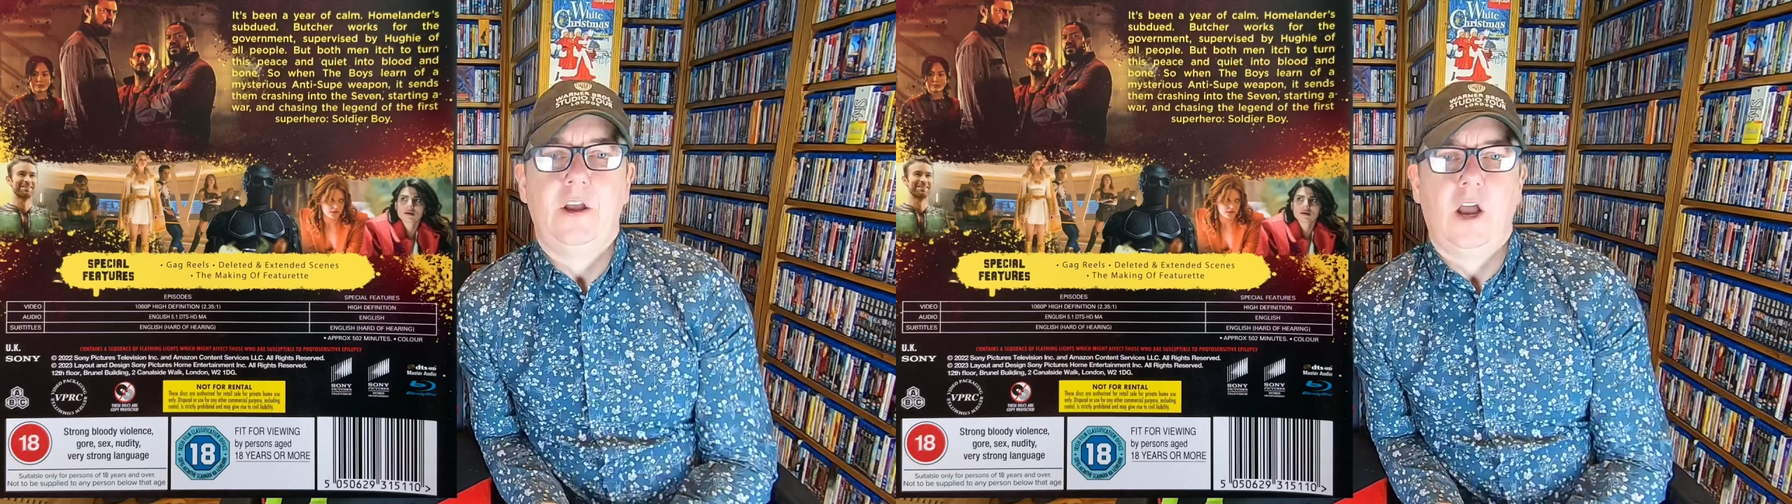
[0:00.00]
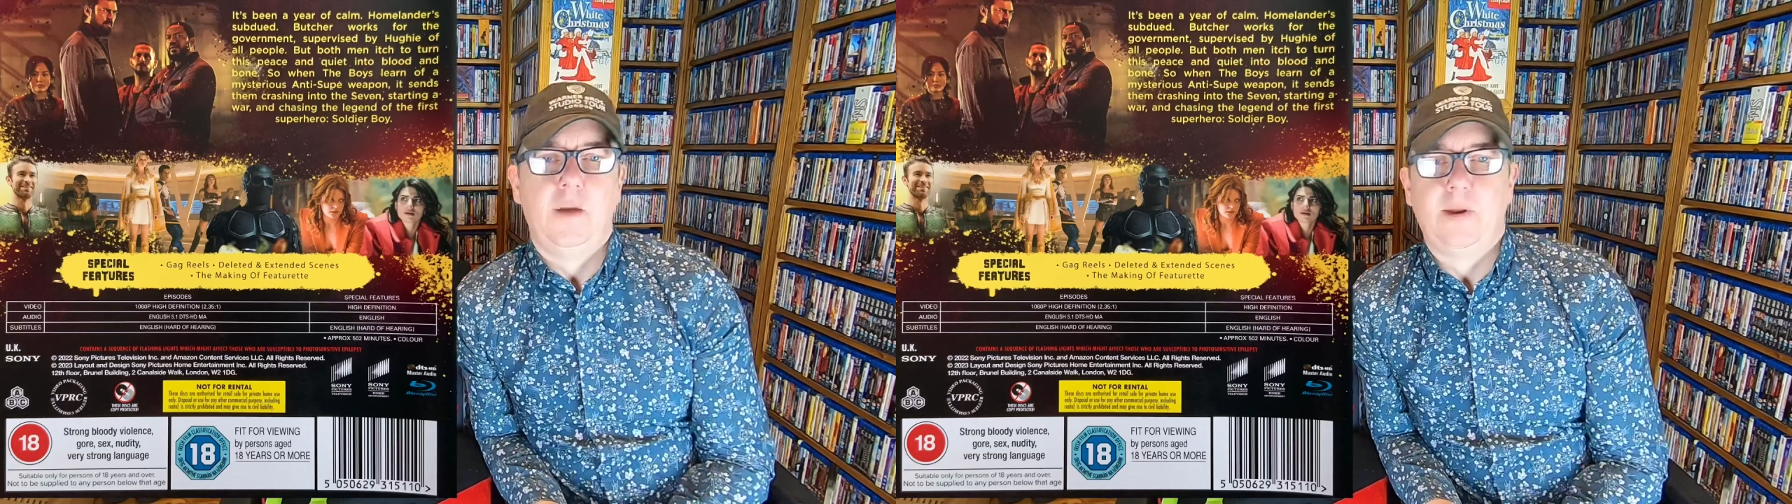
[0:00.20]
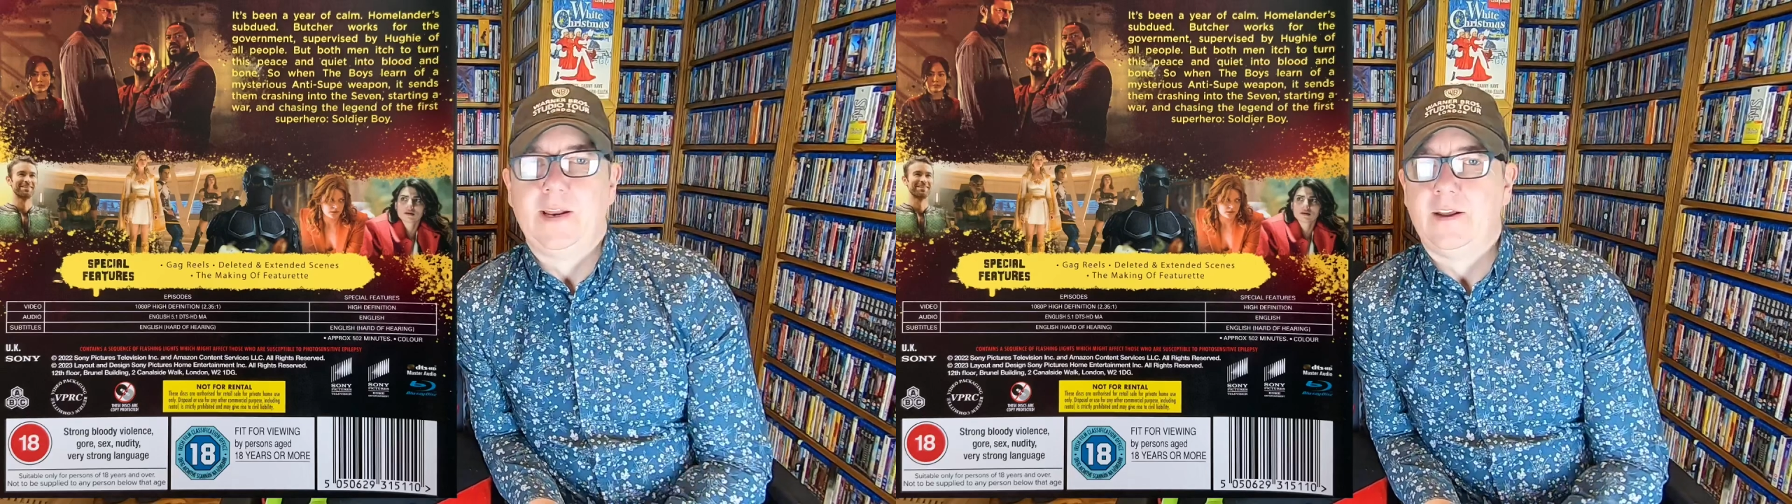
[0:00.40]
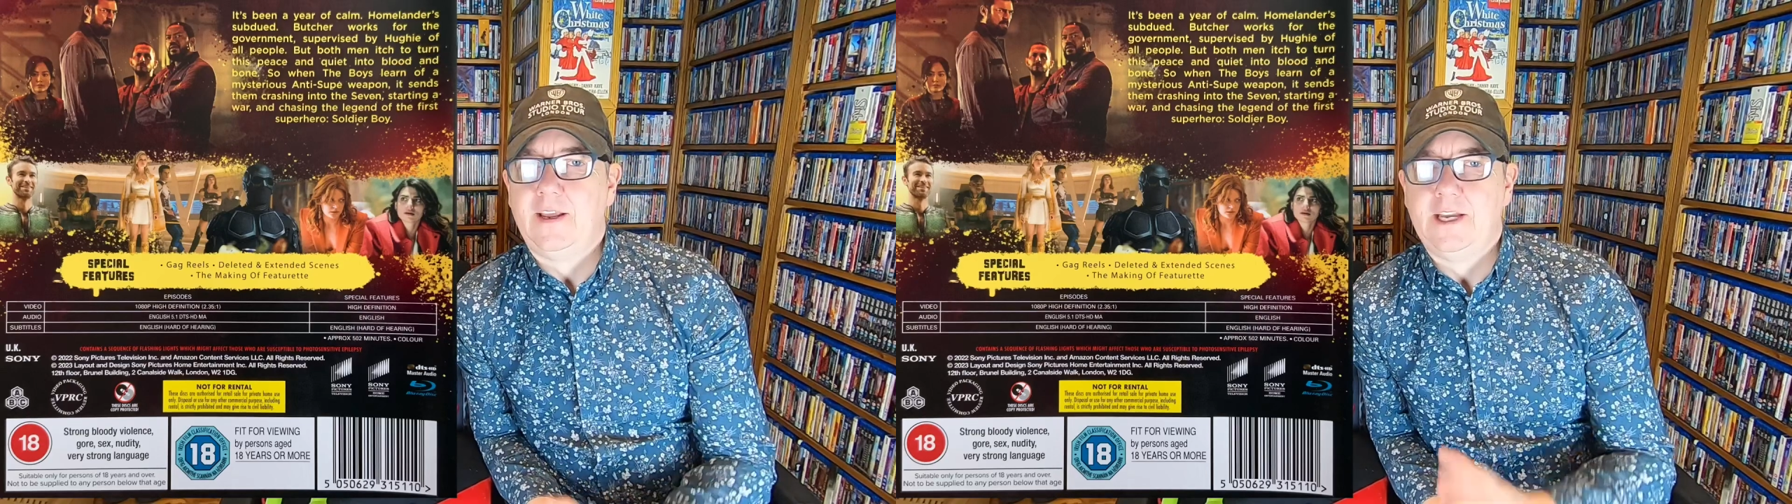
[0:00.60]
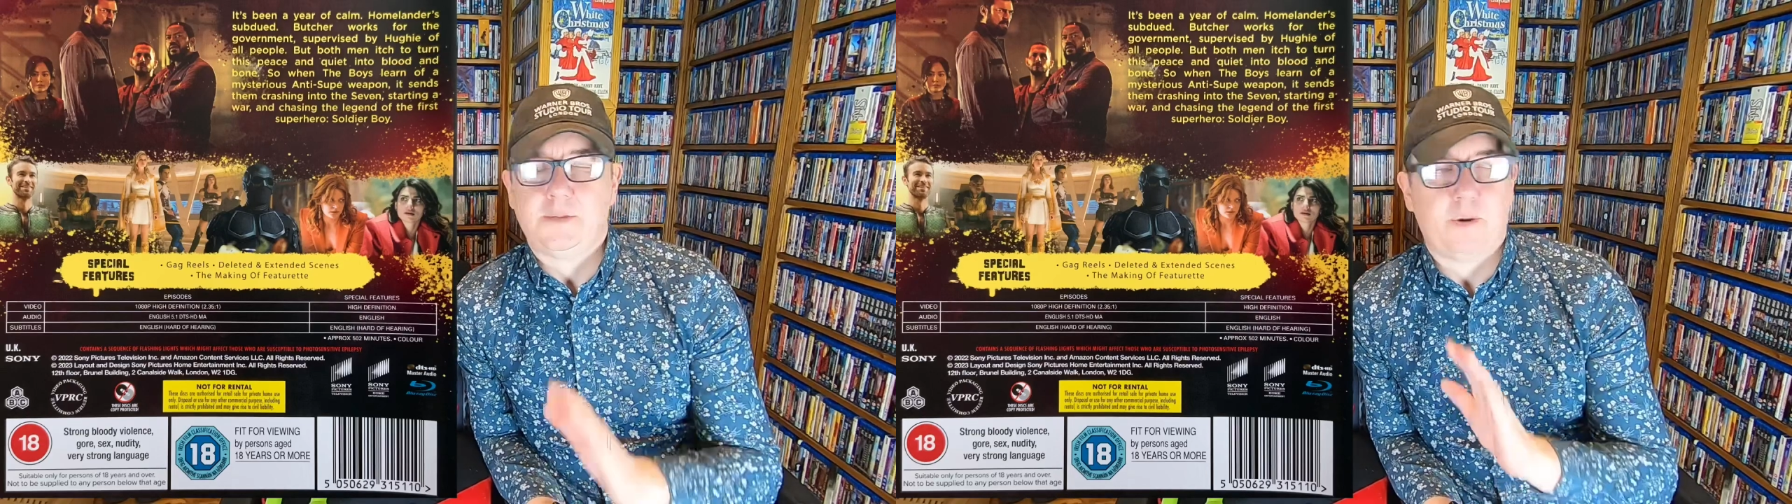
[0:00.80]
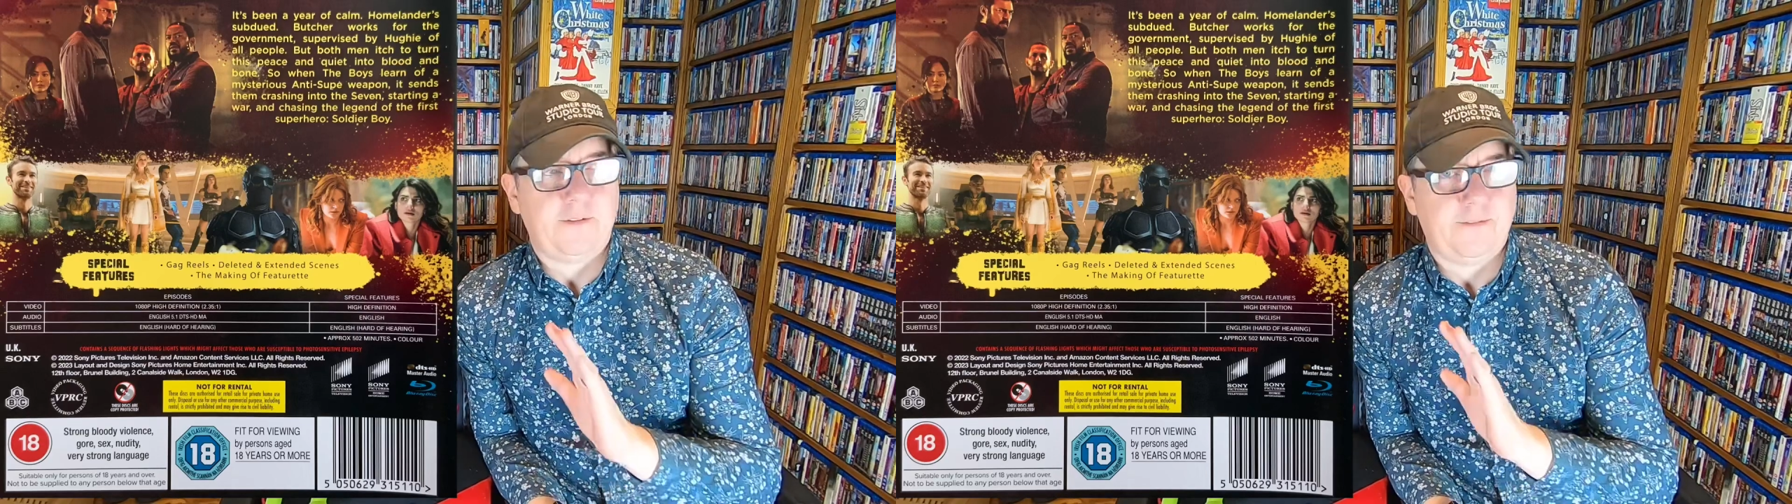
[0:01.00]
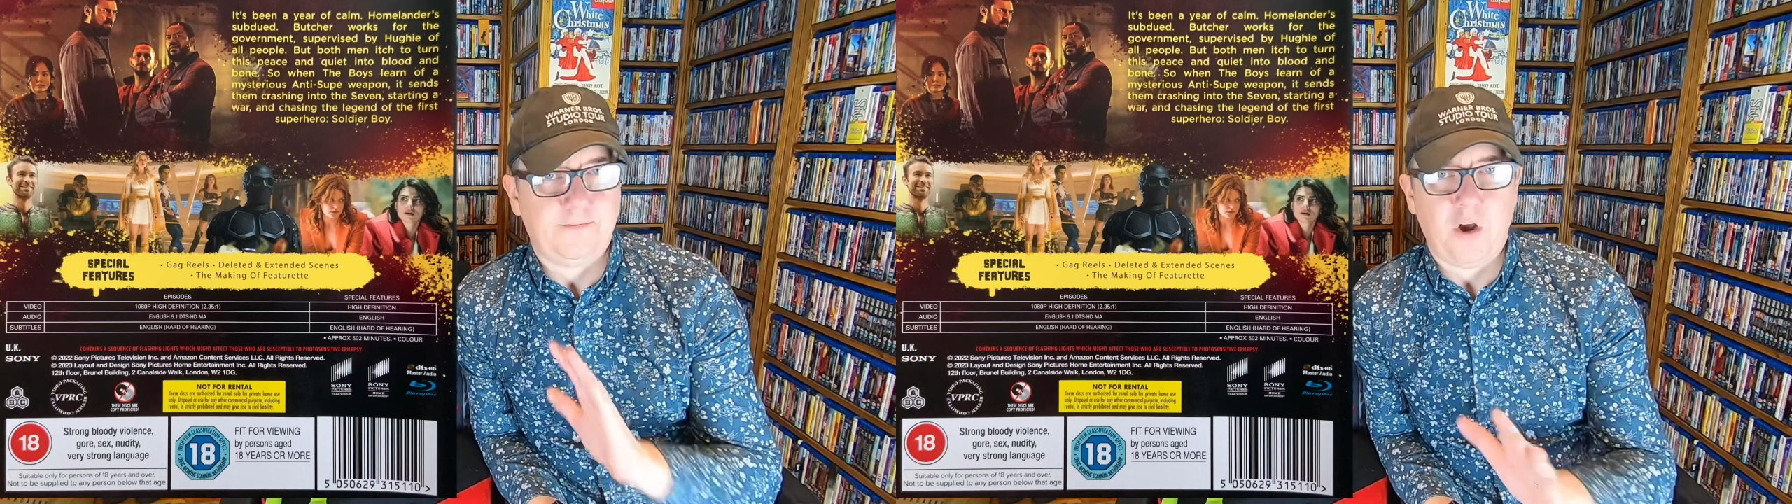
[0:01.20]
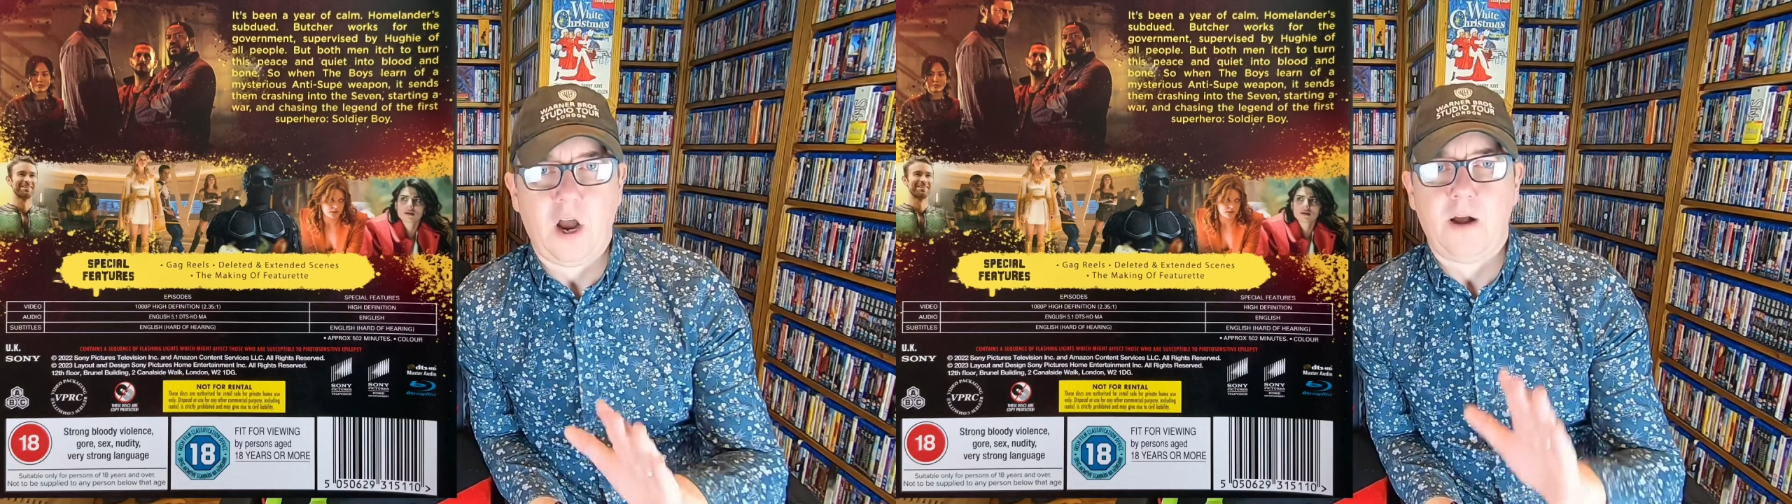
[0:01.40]
Homelander is by
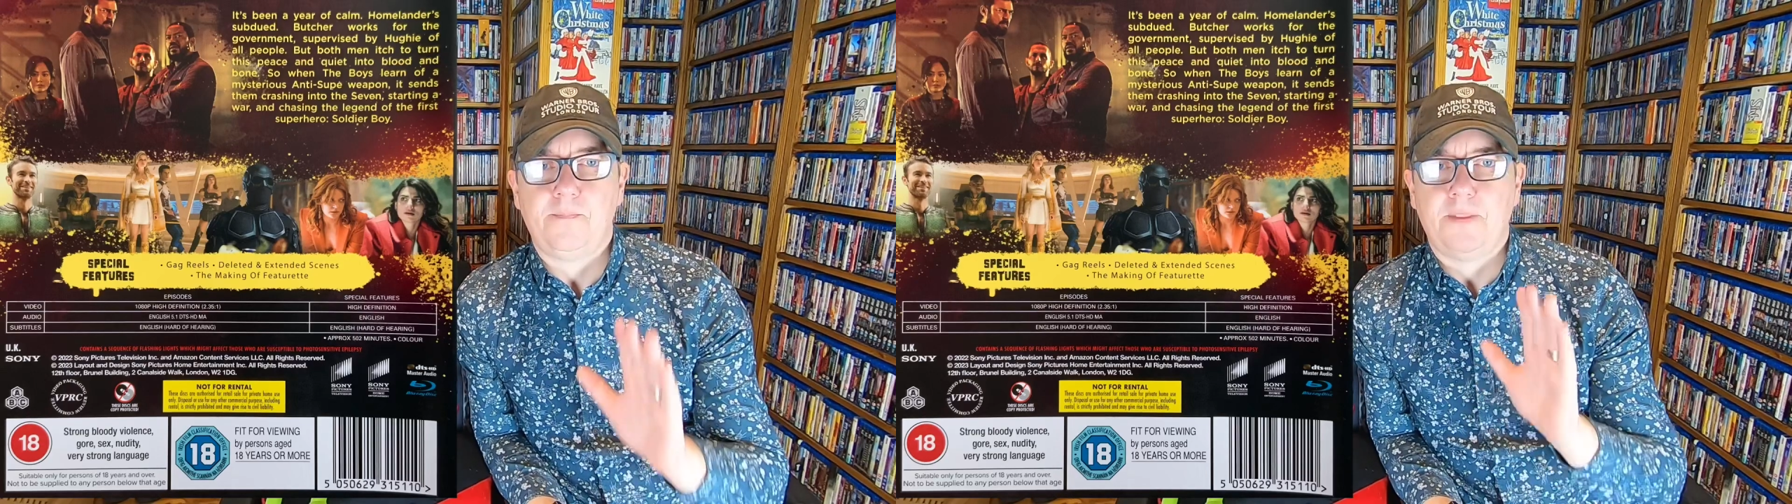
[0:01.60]
far